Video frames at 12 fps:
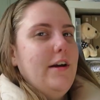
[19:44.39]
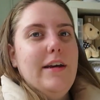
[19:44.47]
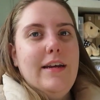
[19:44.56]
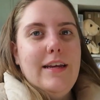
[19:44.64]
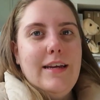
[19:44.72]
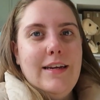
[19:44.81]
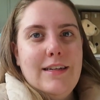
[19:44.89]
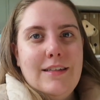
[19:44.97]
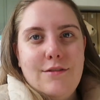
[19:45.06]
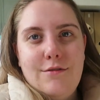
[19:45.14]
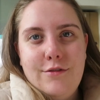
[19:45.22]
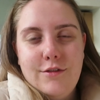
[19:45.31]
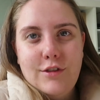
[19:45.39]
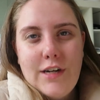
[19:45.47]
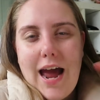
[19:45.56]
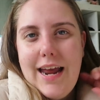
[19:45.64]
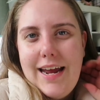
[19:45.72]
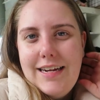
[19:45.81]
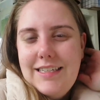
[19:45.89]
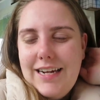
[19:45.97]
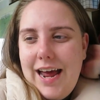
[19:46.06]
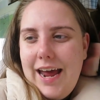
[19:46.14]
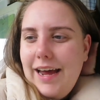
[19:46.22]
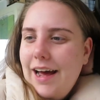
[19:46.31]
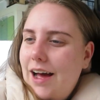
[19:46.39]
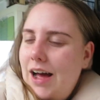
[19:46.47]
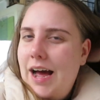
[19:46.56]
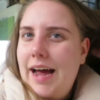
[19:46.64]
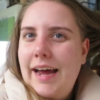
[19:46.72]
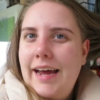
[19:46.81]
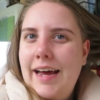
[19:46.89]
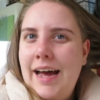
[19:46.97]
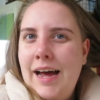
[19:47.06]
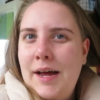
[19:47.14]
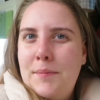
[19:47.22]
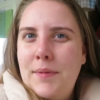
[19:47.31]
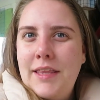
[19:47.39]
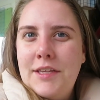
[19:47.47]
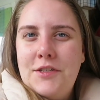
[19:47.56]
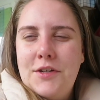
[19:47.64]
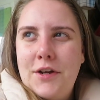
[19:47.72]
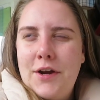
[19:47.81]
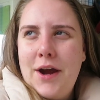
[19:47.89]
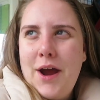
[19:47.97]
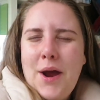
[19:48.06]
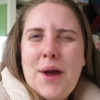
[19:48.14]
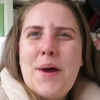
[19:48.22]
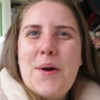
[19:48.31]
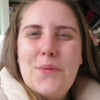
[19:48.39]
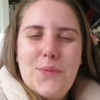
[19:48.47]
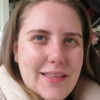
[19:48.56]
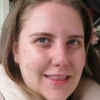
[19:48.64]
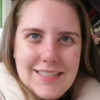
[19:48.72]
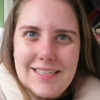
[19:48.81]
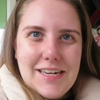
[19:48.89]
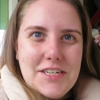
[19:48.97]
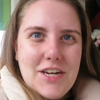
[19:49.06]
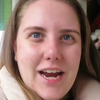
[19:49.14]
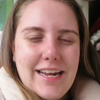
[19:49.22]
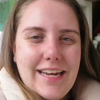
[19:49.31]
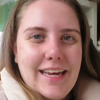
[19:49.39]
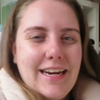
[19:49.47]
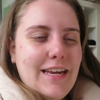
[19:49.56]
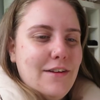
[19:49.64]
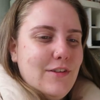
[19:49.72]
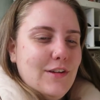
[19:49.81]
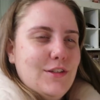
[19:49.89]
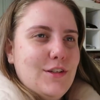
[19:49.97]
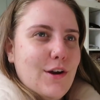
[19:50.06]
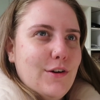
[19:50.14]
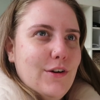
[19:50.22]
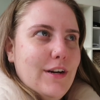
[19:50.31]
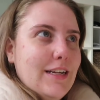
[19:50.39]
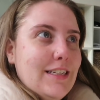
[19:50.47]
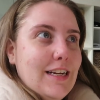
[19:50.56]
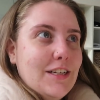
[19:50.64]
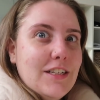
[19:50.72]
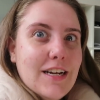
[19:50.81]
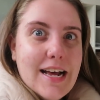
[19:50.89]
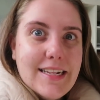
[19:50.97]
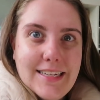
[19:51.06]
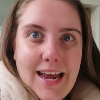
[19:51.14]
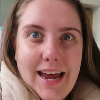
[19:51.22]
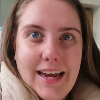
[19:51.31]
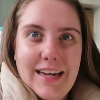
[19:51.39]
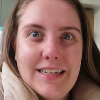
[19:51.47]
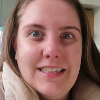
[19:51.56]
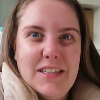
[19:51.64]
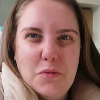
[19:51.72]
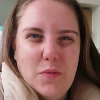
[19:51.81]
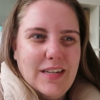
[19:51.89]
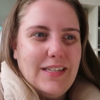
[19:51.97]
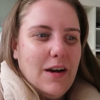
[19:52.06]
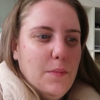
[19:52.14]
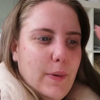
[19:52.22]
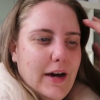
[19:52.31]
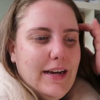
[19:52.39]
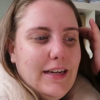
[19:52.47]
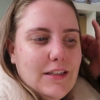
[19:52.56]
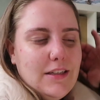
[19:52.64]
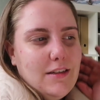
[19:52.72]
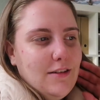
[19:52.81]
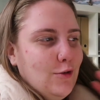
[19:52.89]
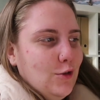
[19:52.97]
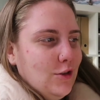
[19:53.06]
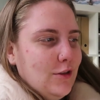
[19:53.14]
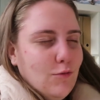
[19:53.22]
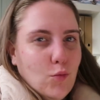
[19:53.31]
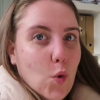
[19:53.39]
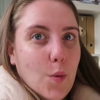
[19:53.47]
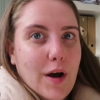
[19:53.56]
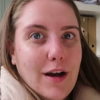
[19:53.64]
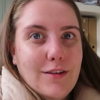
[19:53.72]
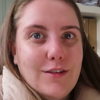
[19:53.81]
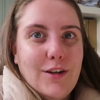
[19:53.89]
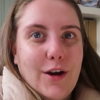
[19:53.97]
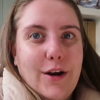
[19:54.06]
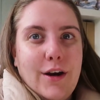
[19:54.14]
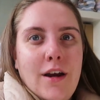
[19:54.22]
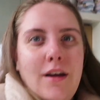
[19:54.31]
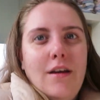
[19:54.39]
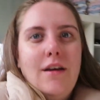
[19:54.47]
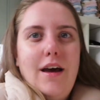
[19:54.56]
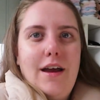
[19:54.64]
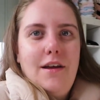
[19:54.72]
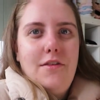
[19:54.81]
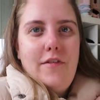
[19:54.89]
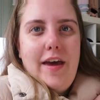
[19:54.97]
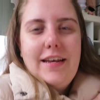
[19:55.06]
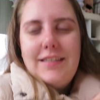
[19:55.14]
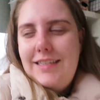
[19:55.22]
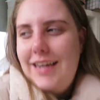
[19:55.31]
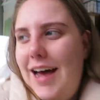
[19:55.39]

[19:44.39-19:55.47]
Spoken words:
It is Friday today. I am in the studio with the sun shining in. It feels so good. It's such a nice day. It's still winter, but it's just warmer. So another vest.